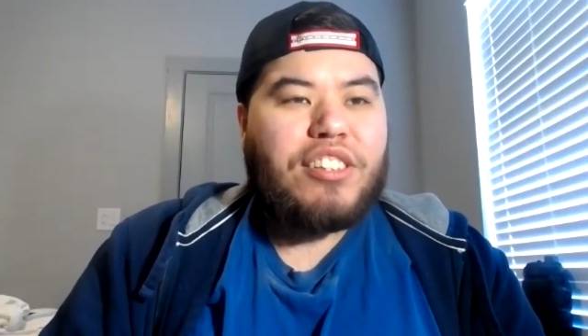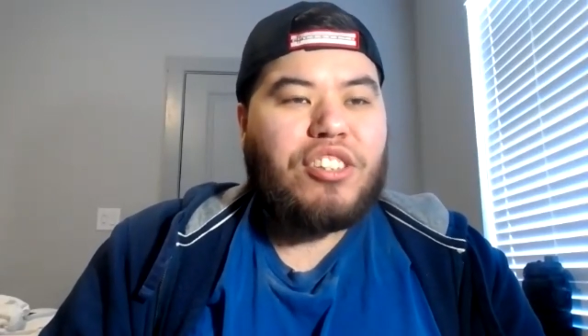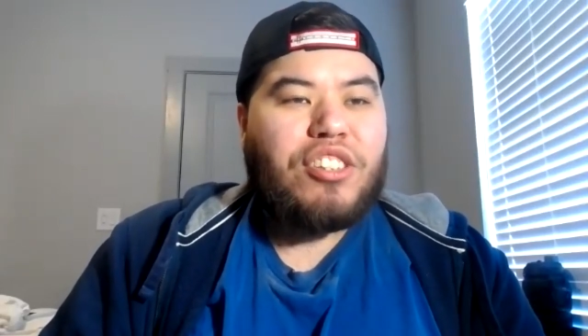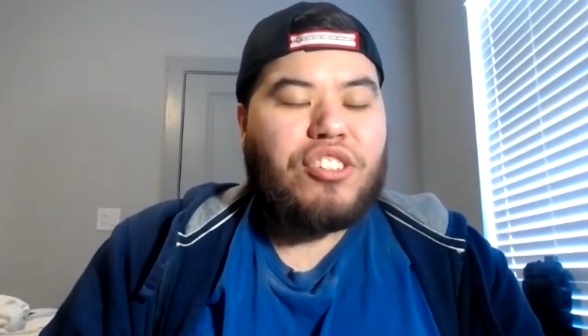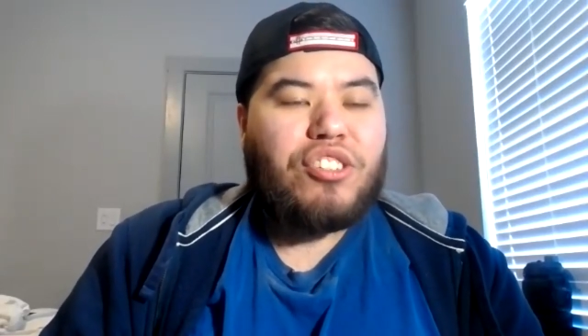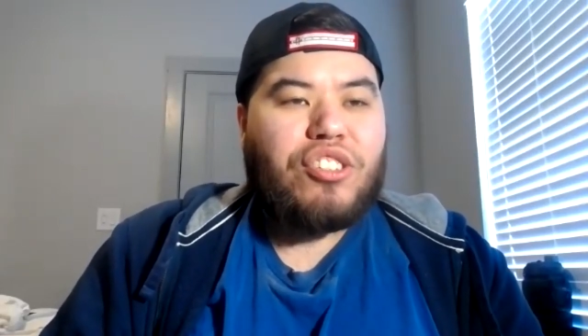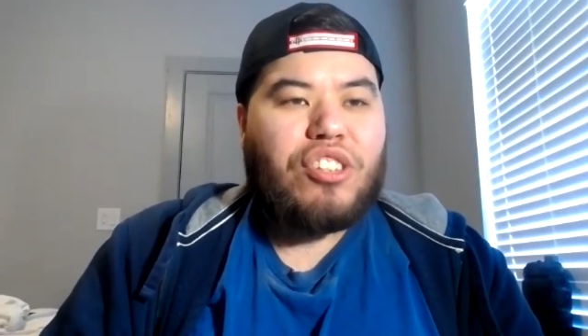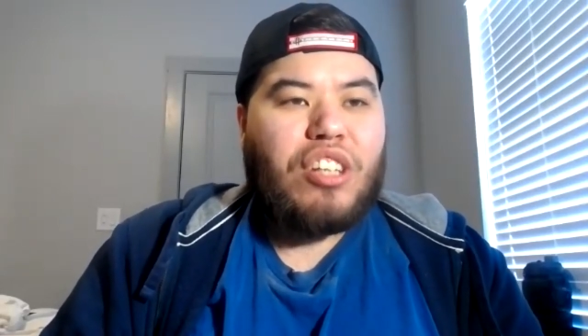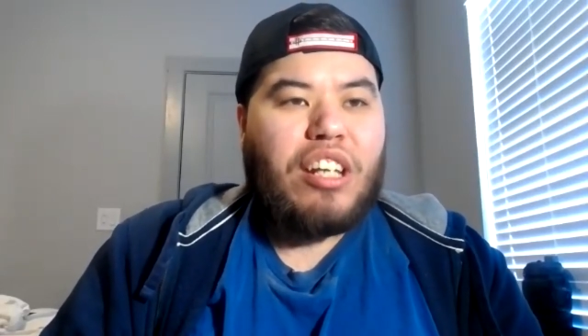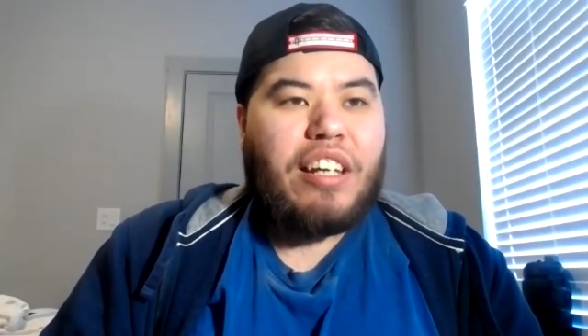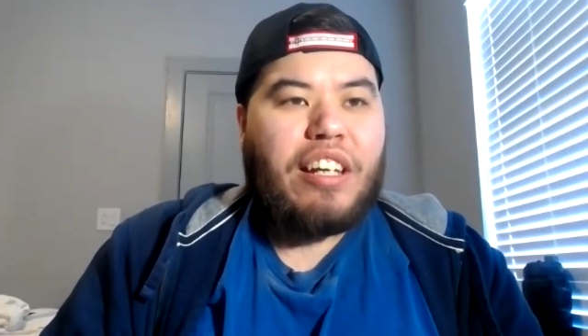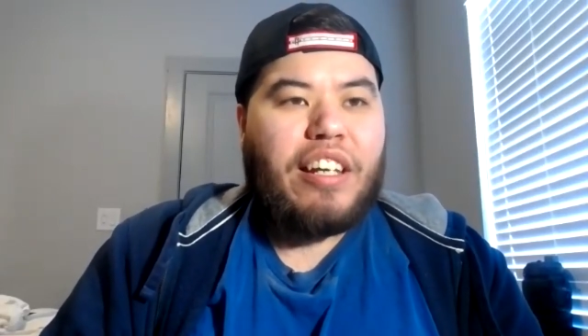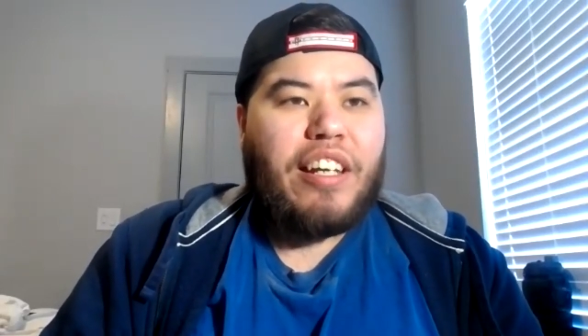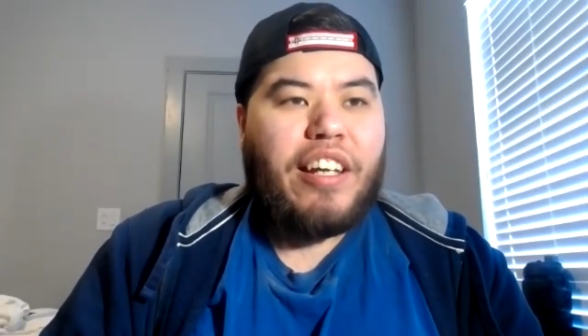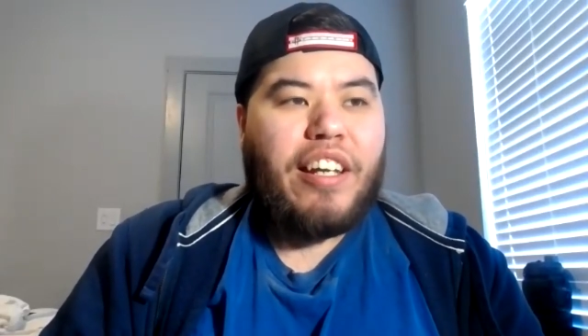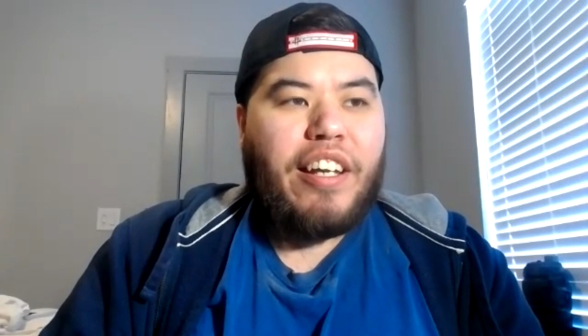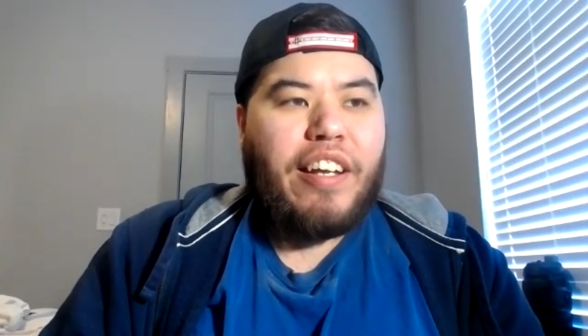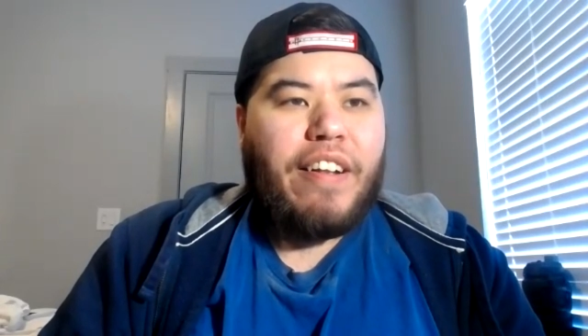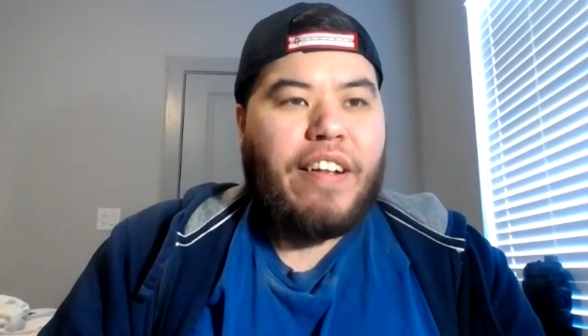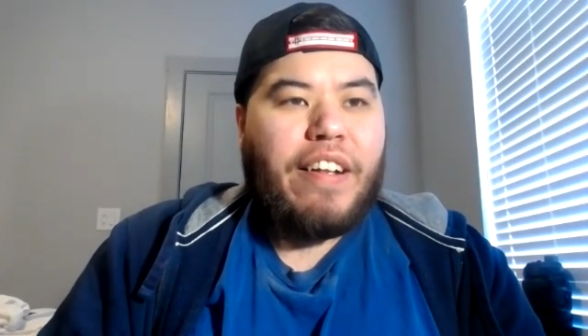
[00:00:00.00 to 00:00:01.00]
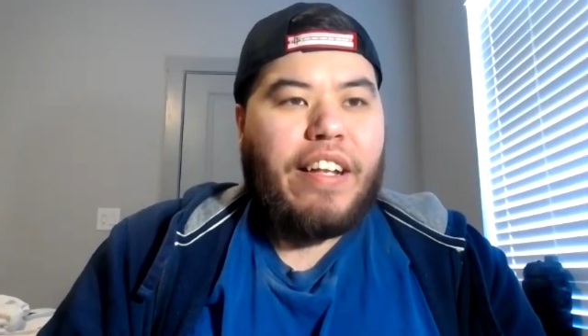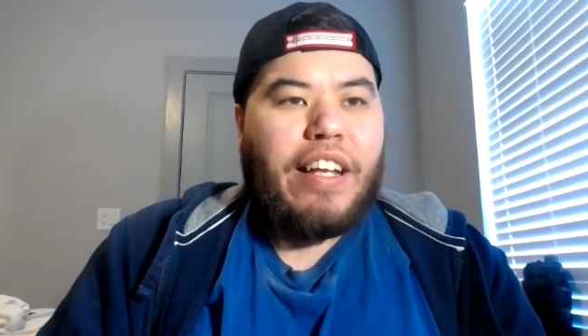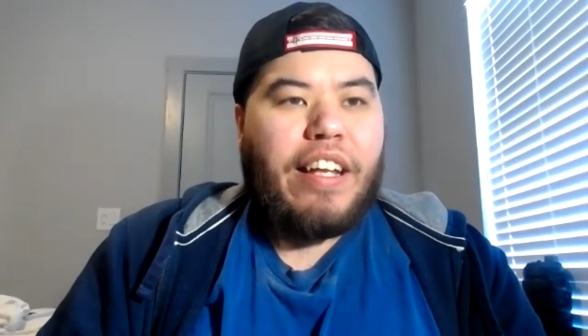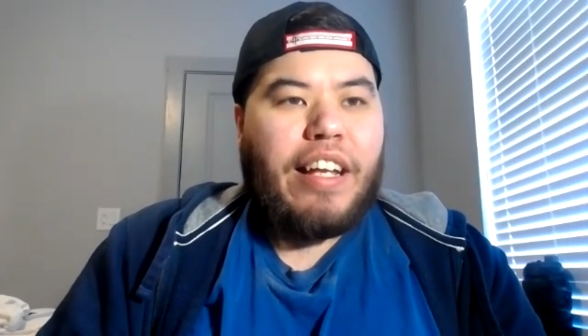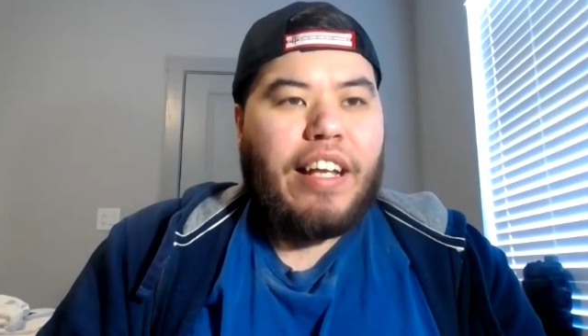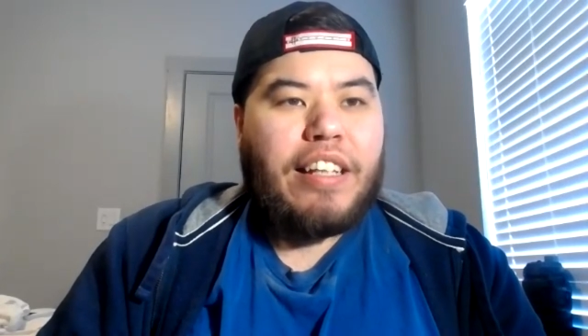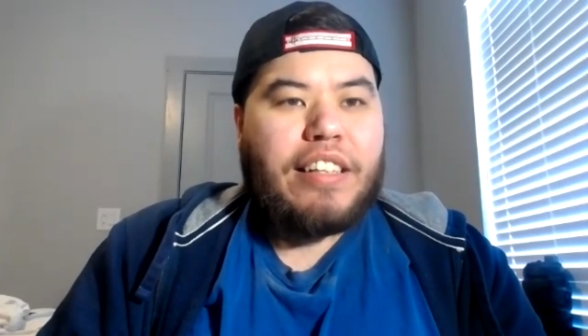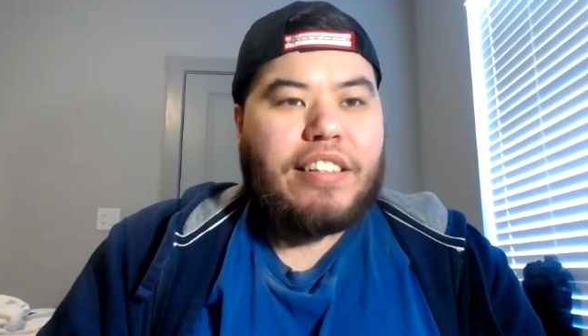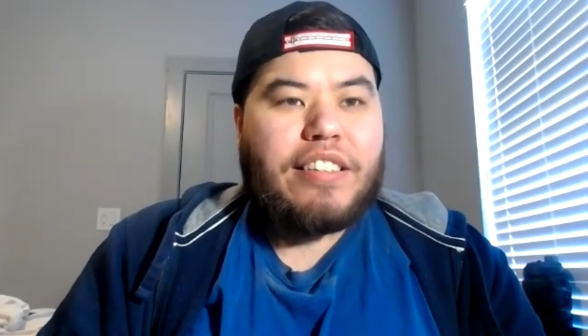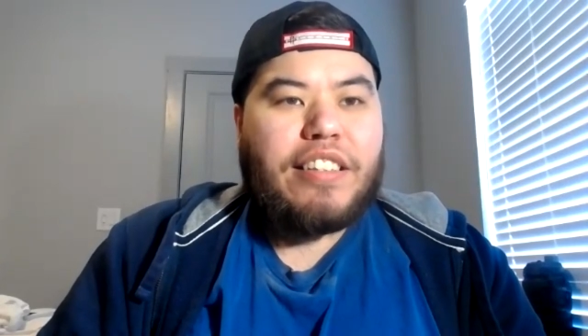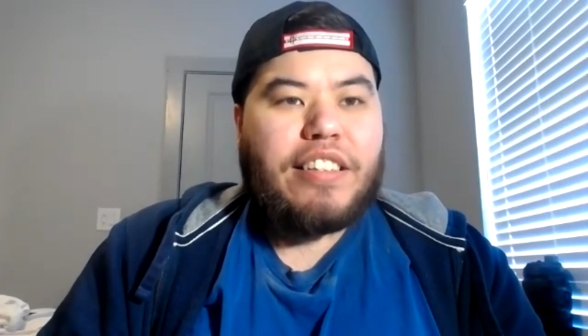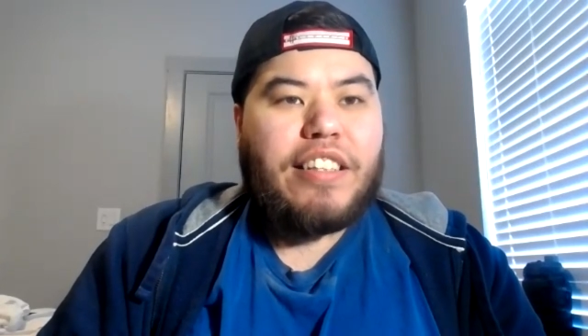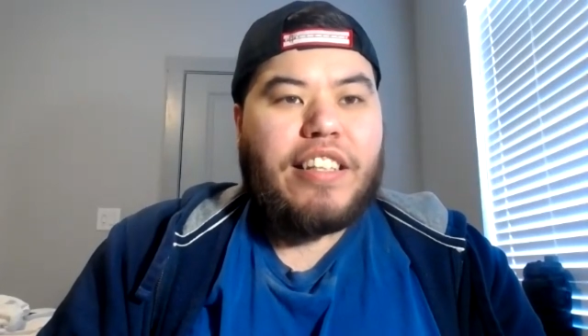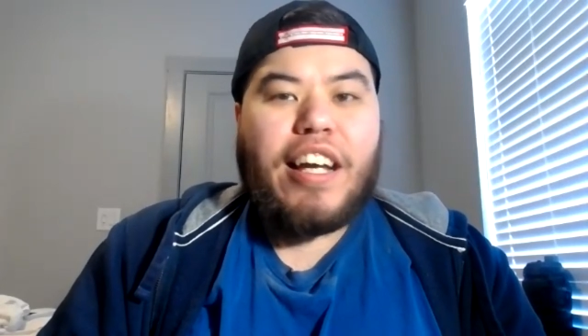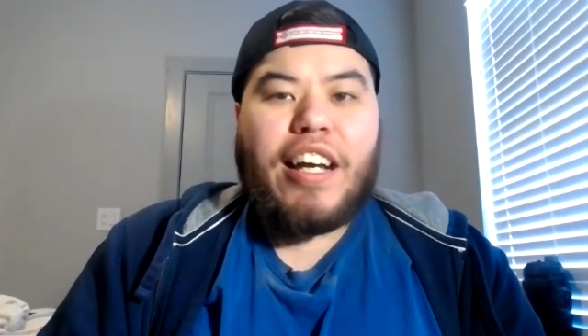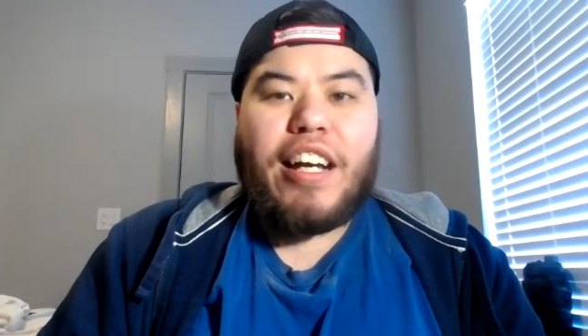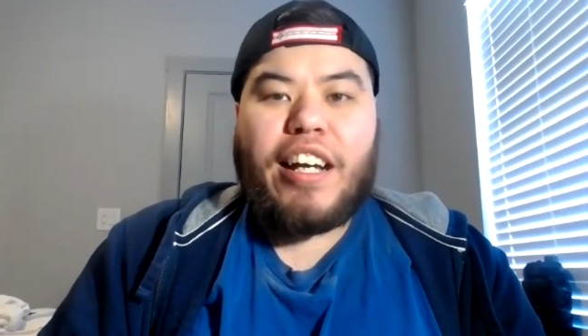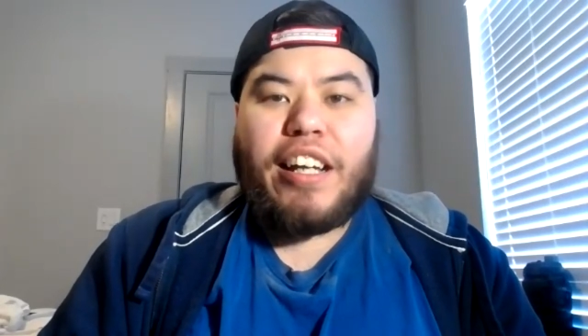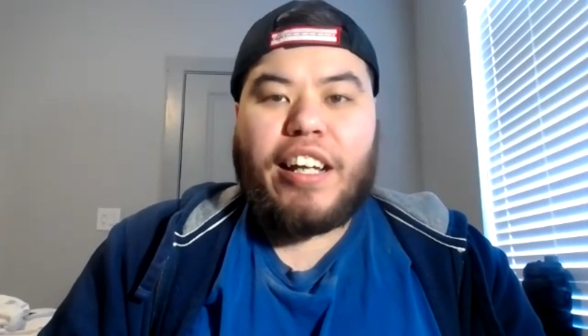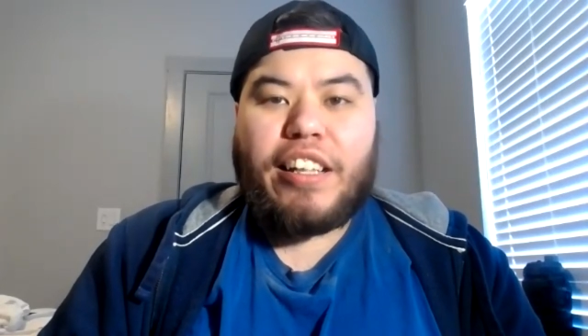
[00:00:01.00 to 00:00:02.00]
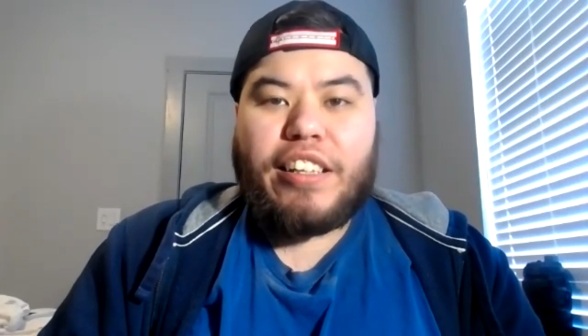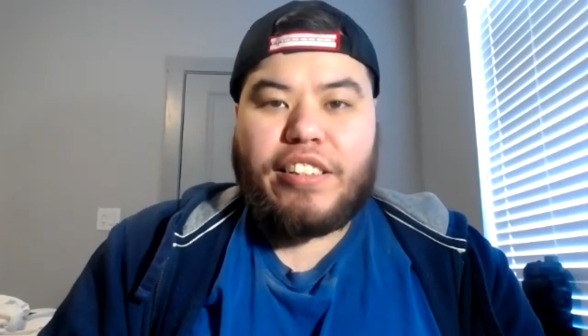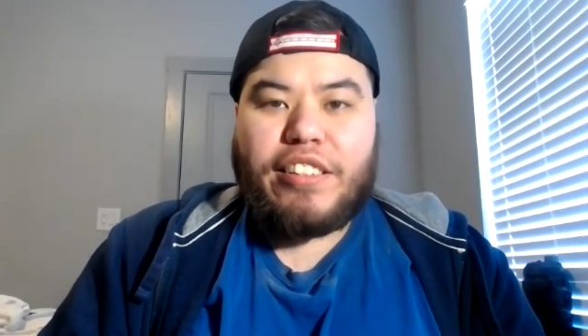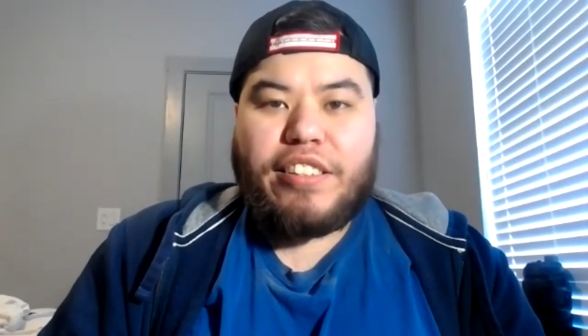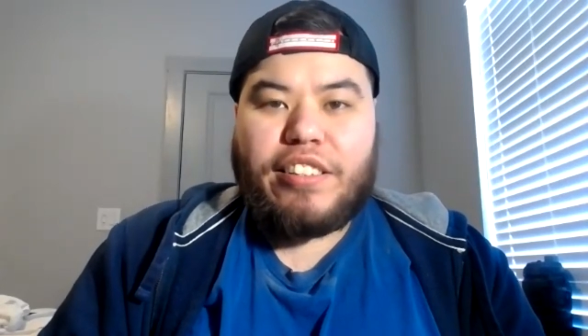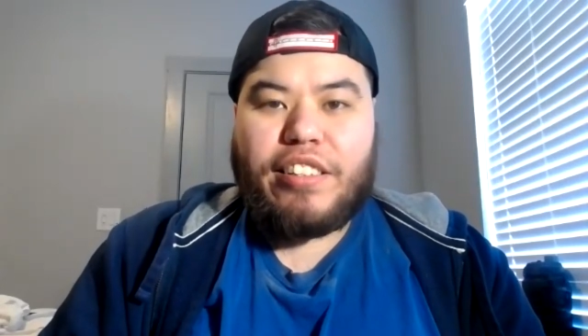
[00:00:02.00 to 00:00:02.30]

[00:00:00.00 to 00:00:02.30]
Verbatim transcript: just say, has not